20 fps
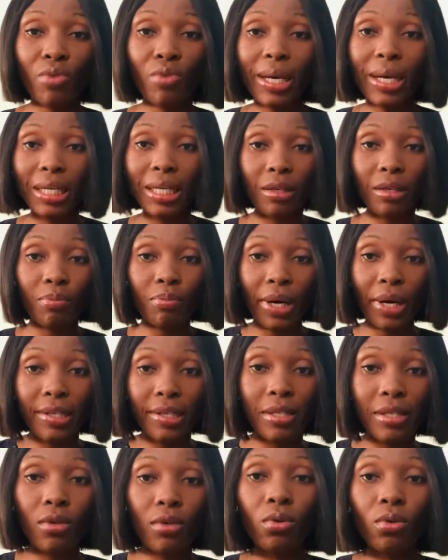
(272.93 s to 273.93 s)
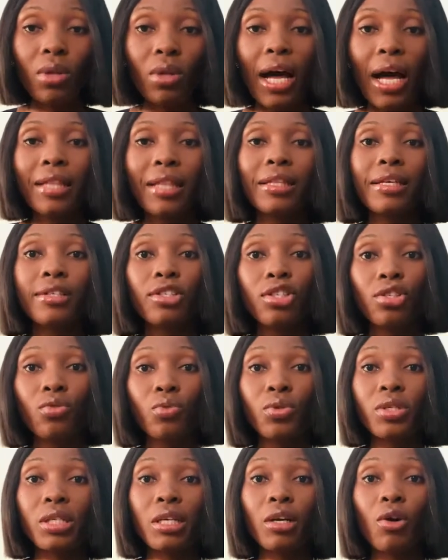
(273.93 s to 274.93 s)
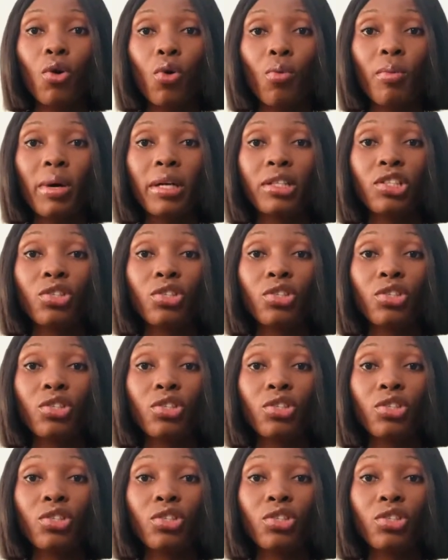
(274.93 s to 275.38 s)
riding a bicycle, and then she was in coma.